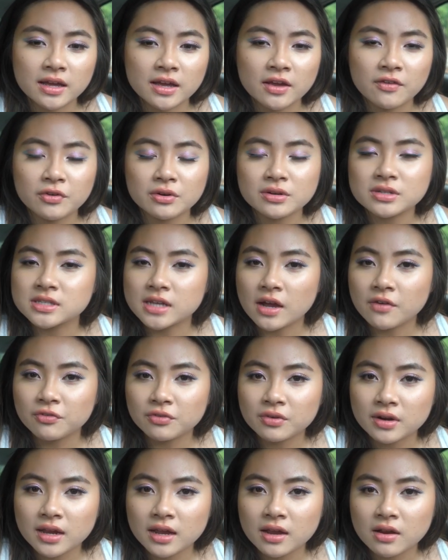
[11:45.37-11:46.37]
If you're
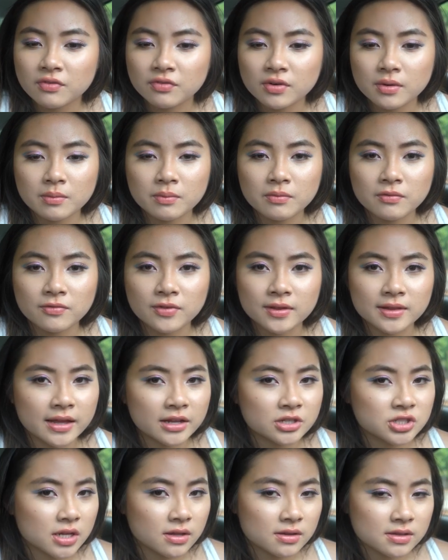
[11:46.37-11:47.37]
suffering from
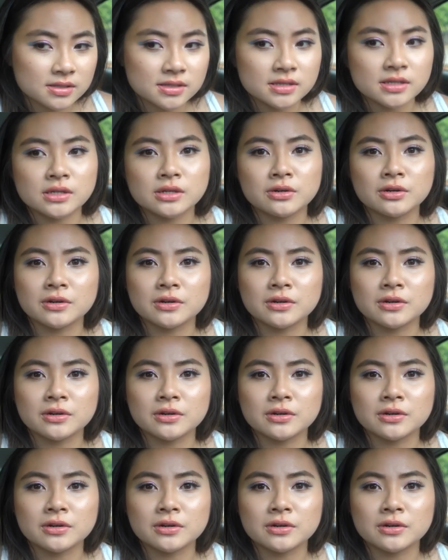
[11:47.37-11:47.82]
feeling jealousy,